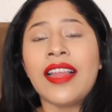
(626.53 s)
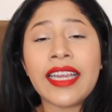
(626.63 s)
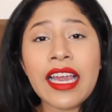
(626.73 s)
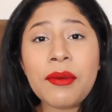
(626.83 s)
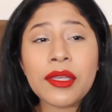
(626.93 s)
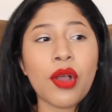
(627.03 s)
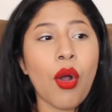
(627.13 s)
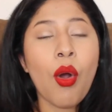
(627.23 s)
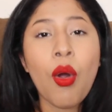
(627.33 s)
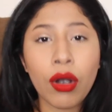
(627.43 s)
like it was
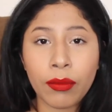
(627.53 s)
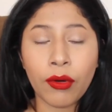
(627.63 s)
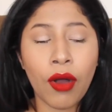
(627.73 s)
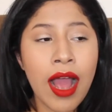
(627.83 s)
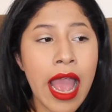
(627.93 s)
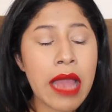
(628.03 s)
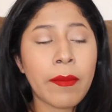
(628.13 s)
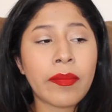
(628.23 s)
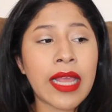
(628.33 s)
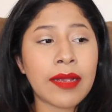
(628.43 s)
horrible.
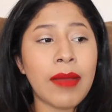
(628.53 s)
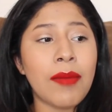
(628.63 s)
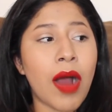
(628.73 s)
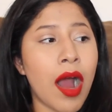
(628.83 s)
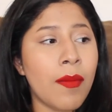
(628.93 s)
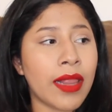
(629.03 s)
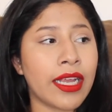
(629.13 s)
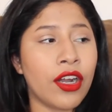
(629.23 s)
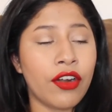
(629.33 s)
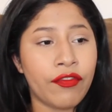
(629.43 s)
And like my mom,
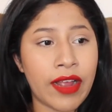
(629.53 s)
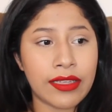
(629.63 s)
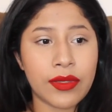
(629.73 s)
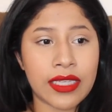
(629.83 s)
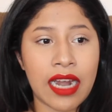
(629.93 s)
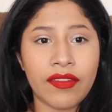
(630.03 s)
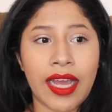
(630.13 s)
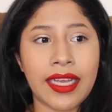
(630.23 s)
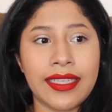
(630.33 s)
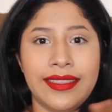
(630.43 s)
like her face was kind of
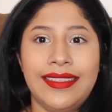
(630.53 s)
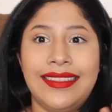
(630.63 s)
like,